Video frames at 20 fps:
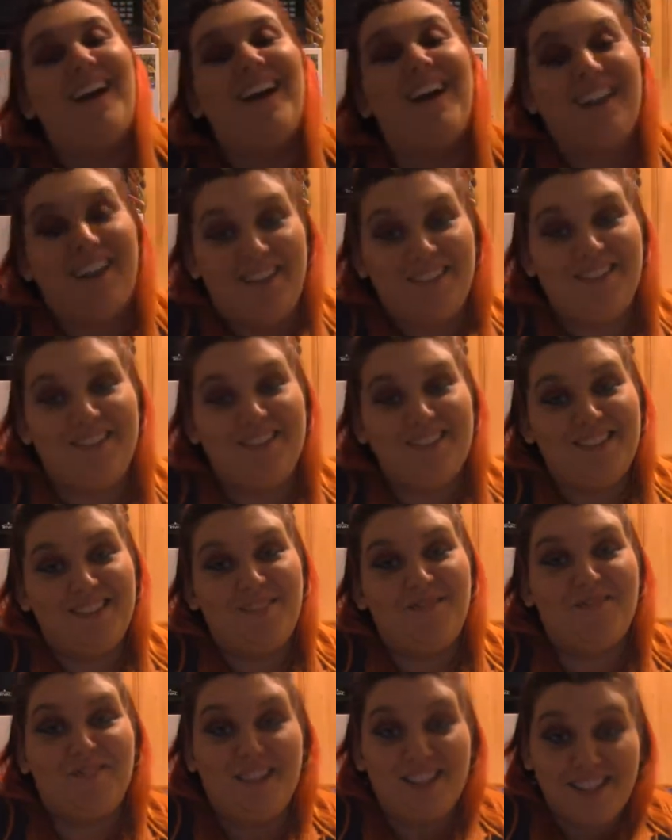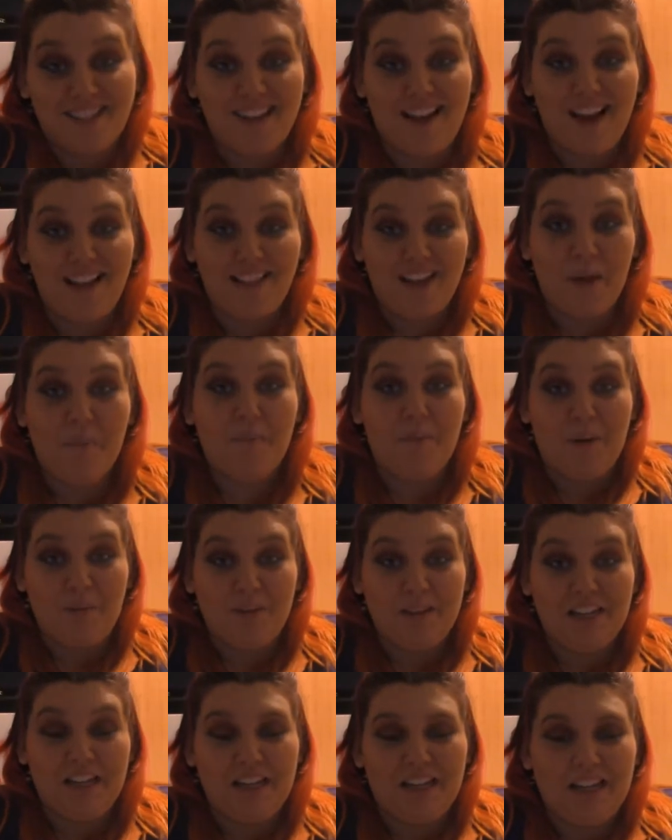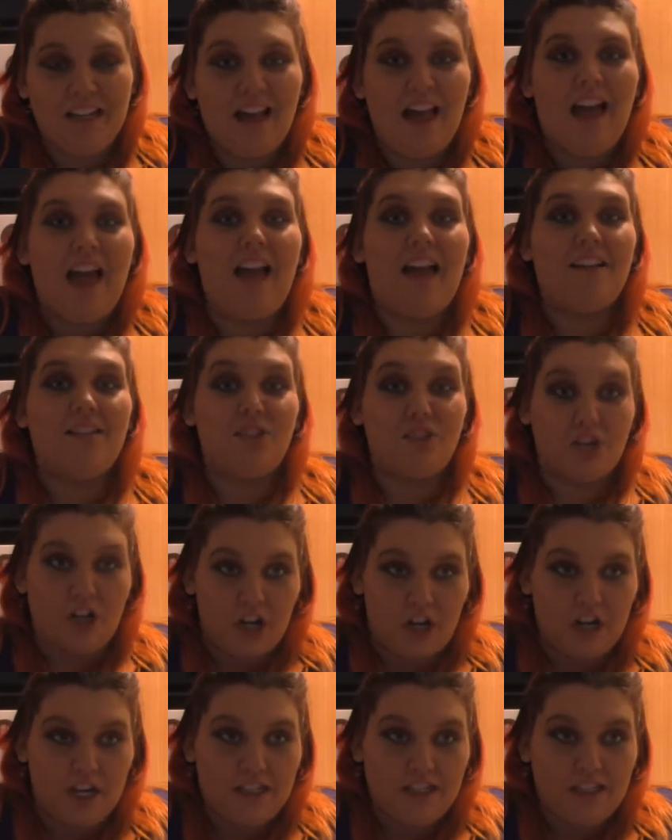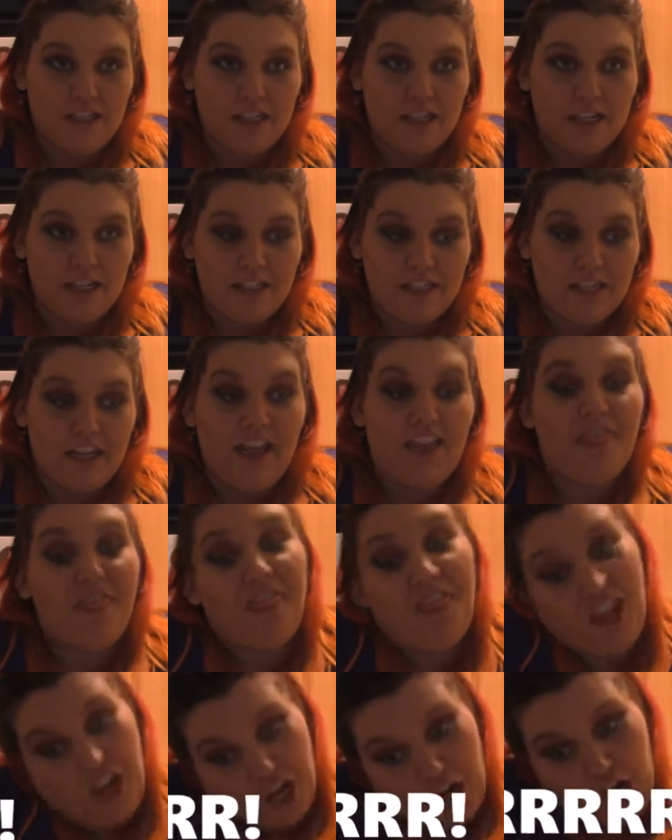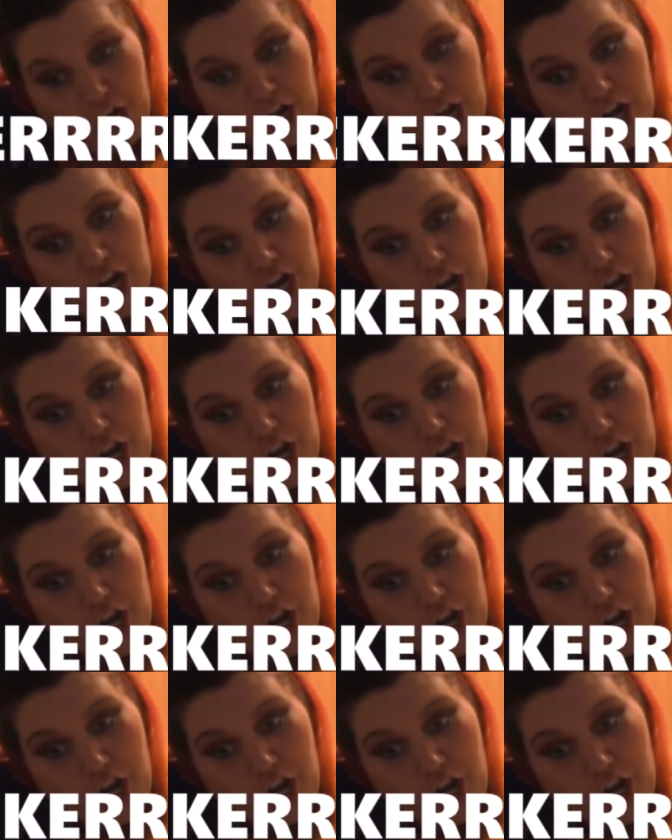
Anyways, once it got like bubbly and starting to get thicker,